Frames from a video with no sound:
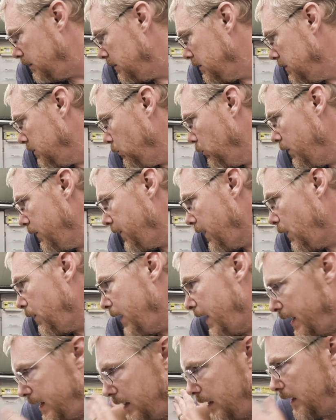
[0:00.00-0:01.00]
without
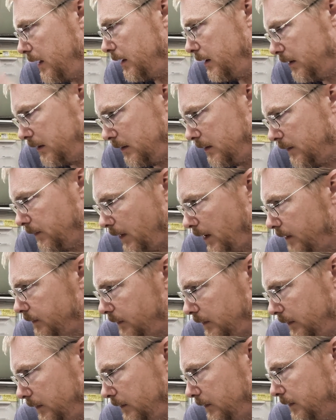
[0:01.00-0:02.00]
any
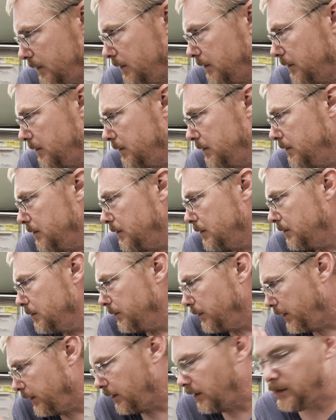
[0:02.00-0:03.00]
devices
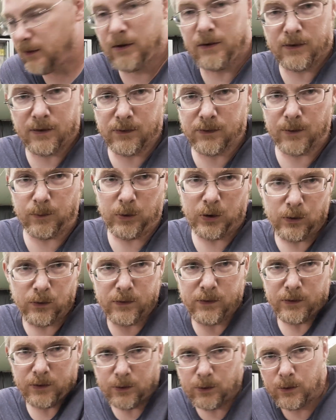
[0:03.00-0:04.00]
plugged into the system. You
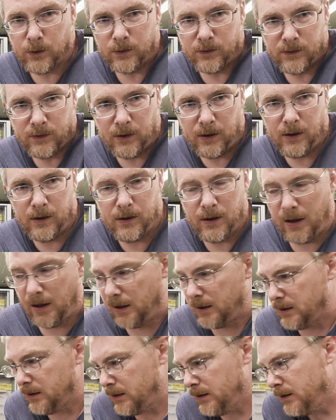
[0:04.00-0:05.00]
still see
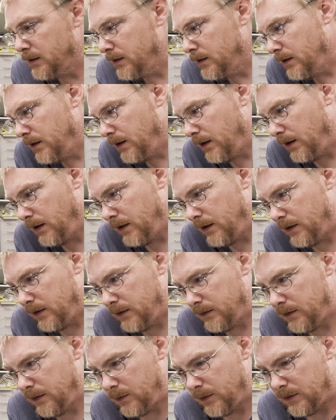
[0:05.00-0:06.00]
that
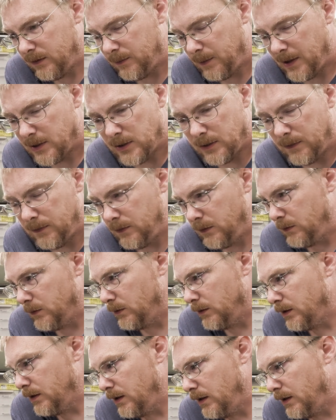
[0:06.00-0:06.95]
Siemens Magic View